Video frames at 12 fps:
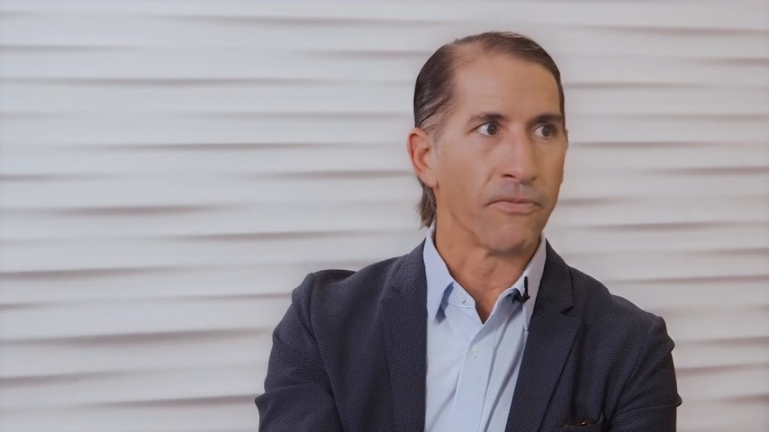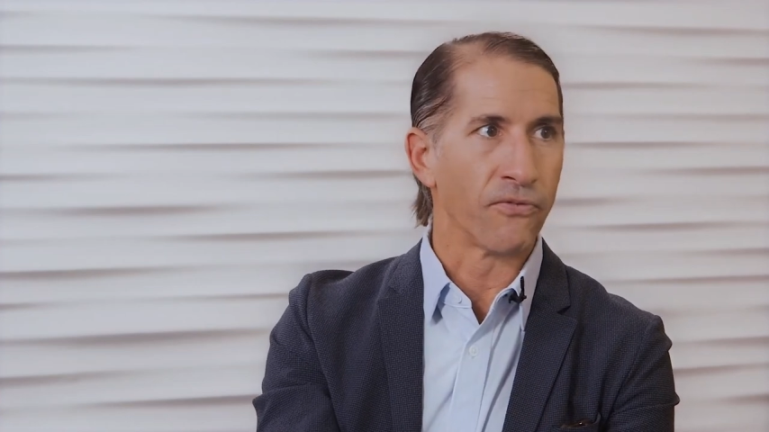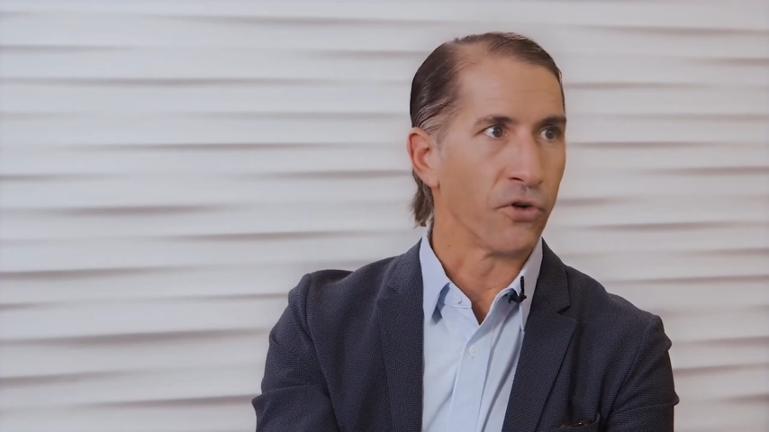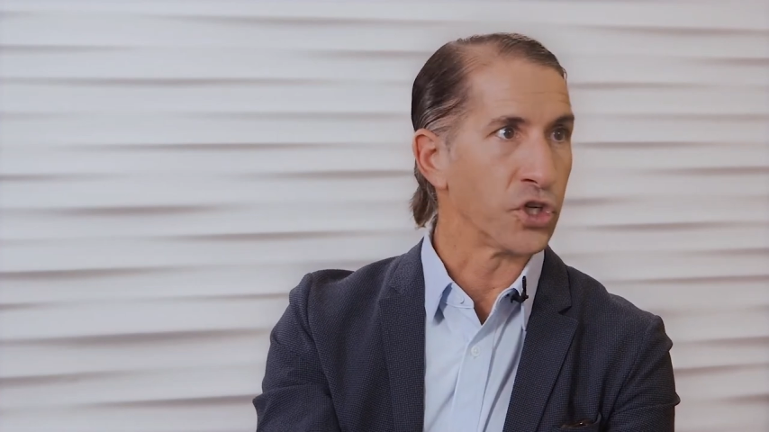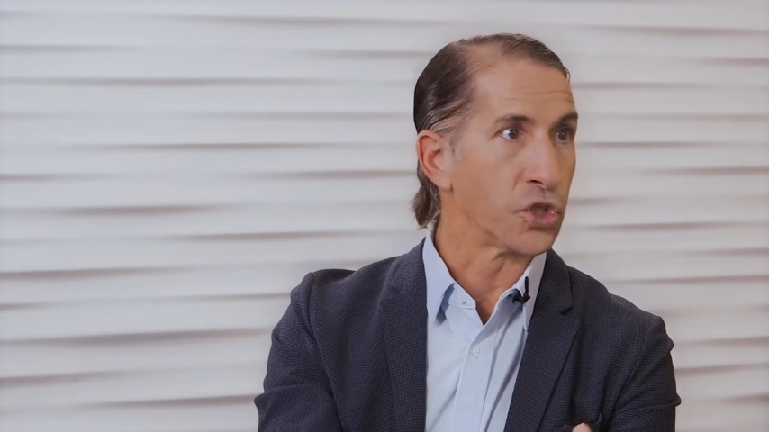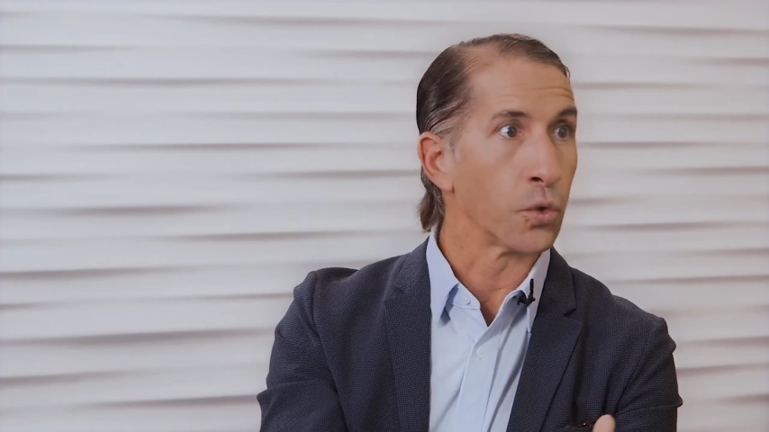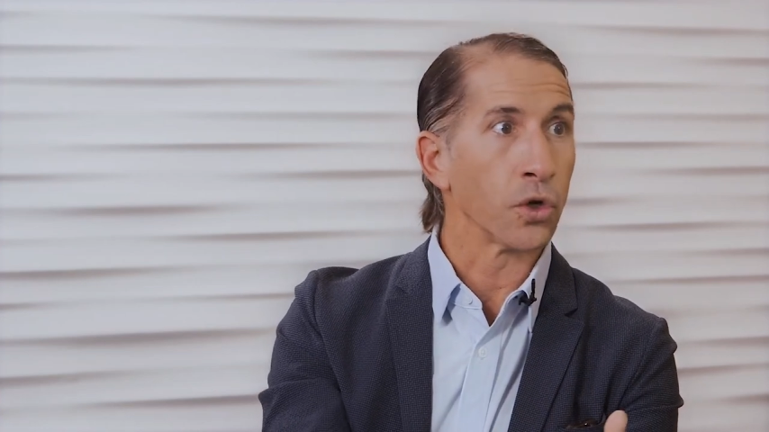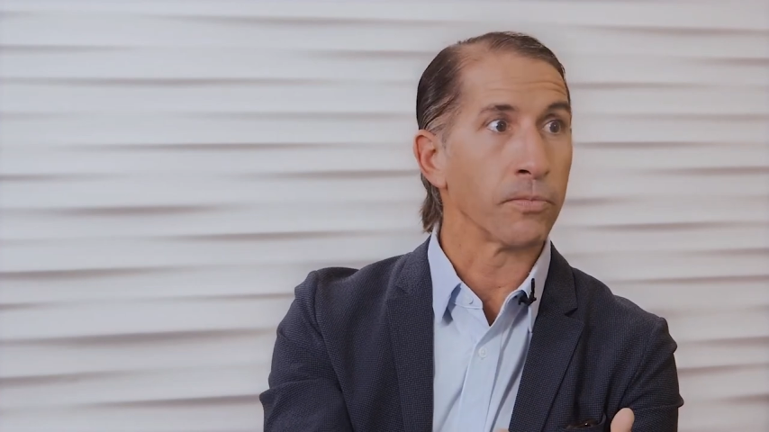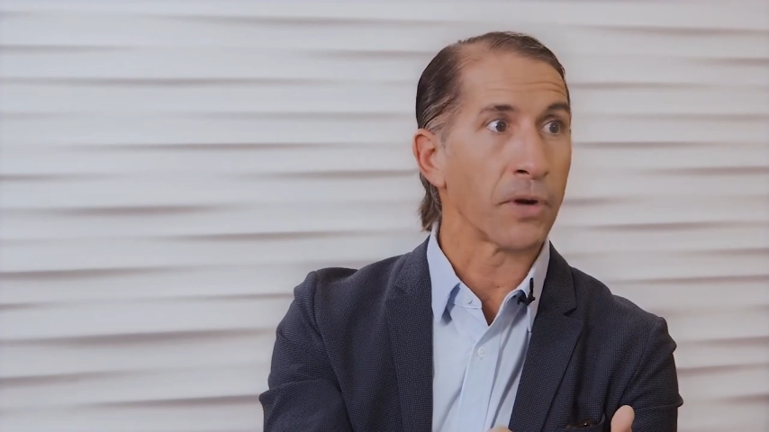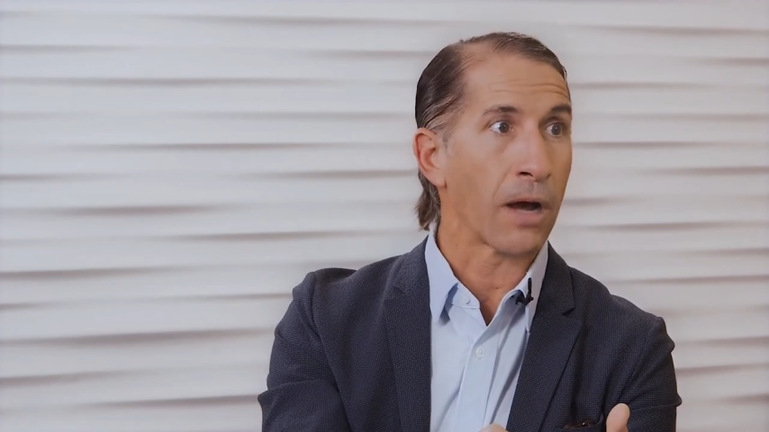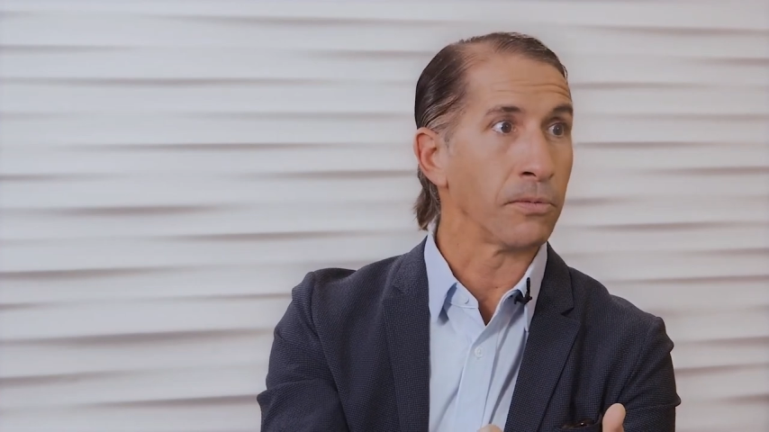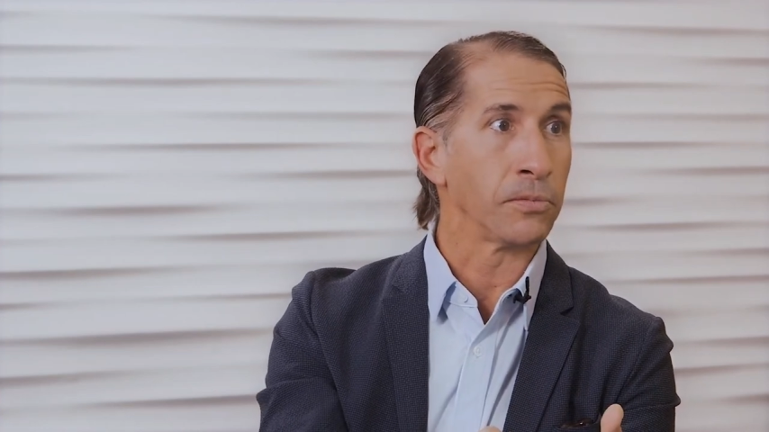for sure,
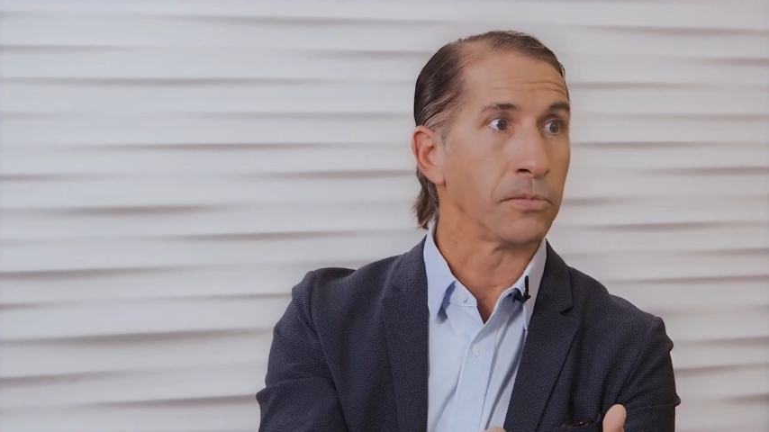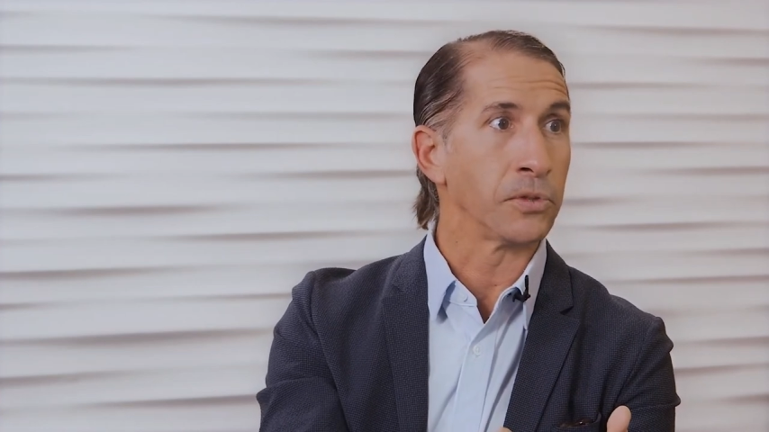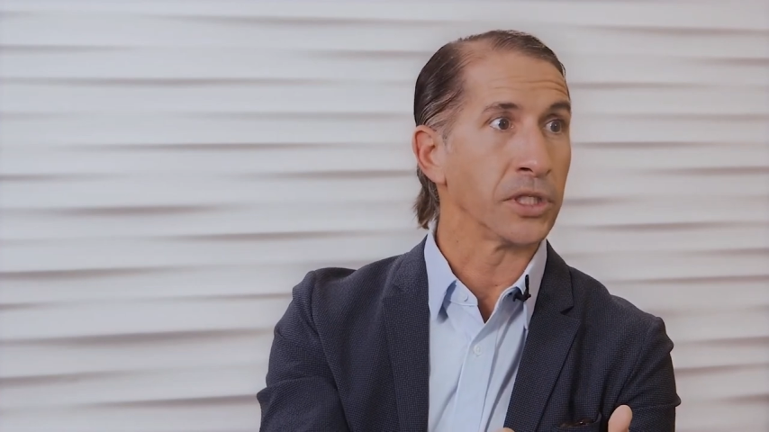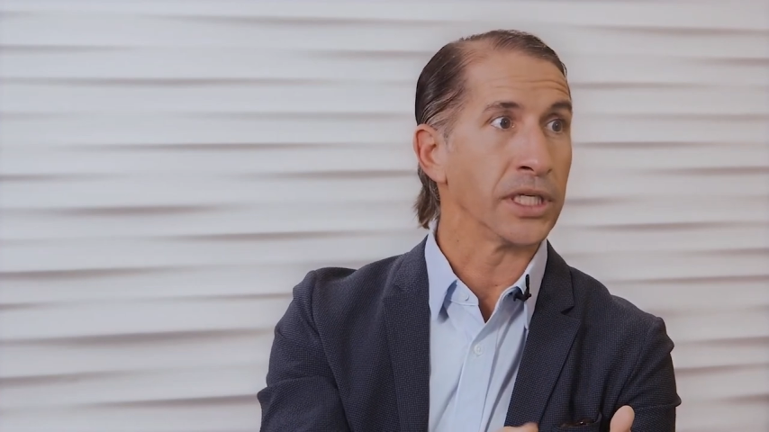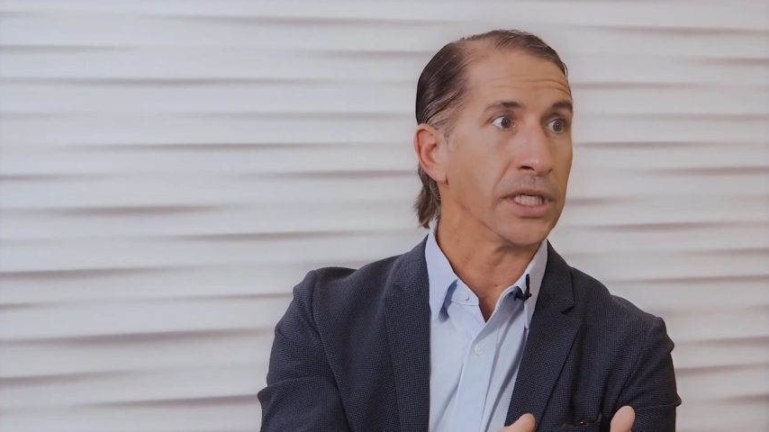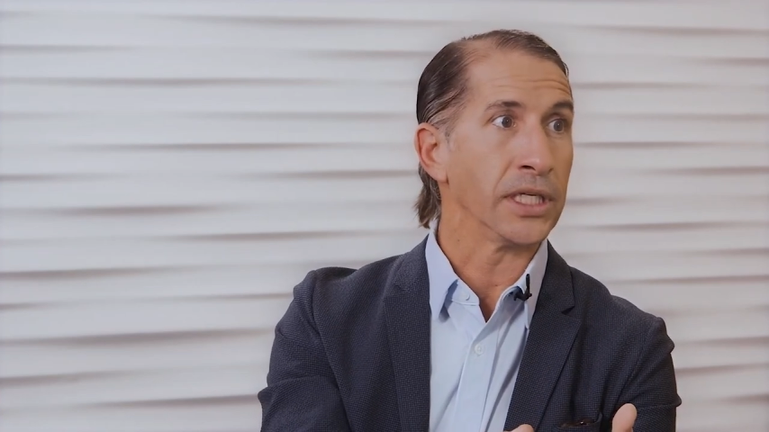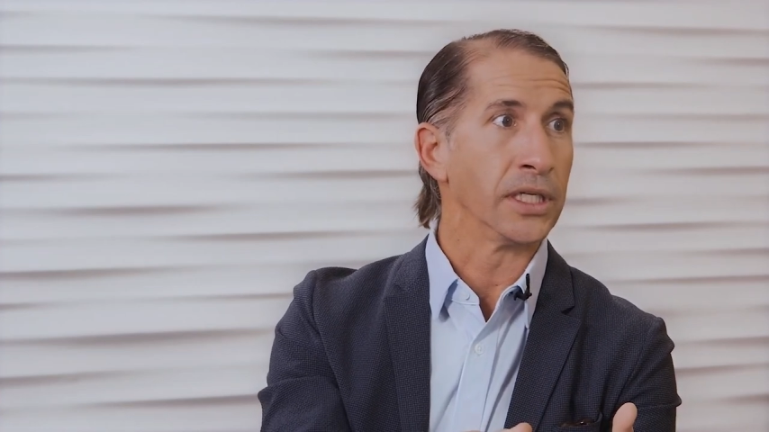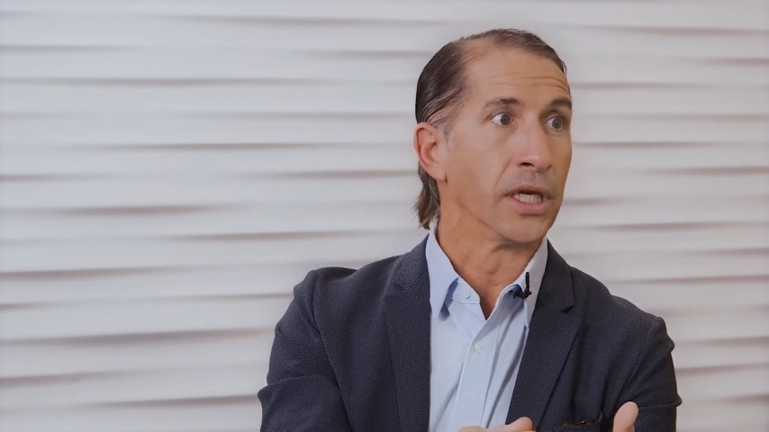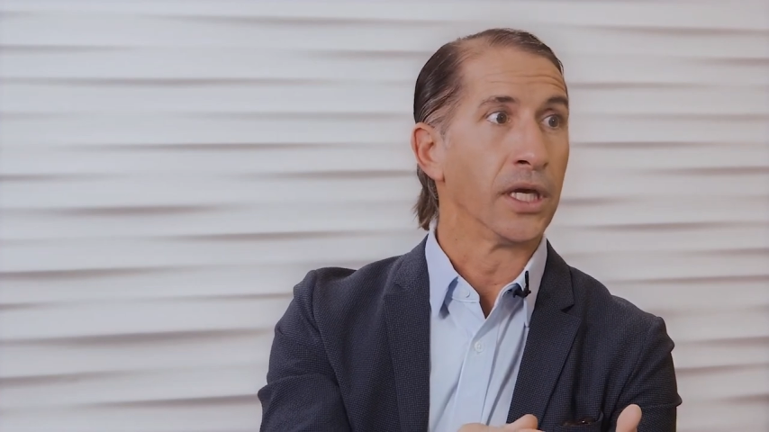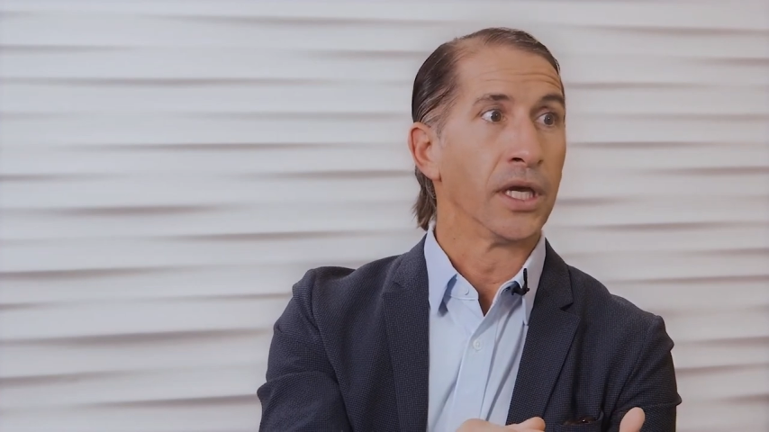probably